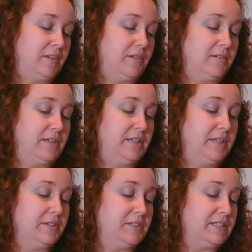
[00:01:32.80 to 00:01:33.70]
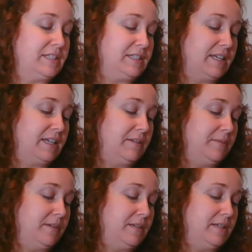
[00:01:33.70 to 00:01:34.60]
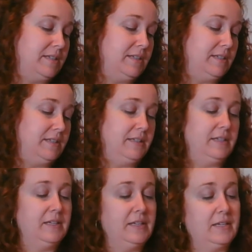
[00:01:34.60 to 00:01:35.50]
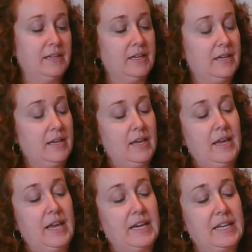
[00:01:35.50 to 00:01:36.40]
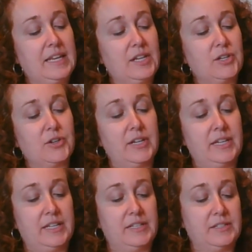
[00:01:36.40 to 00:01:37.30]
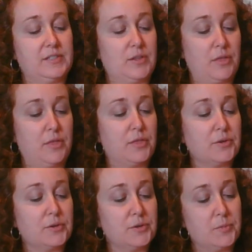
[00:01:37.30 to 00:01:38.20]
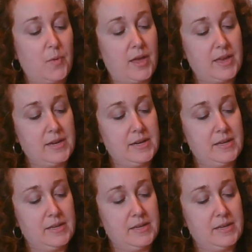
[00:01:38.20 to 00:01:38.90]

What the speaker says: All right, here's the second one. And here is the third one.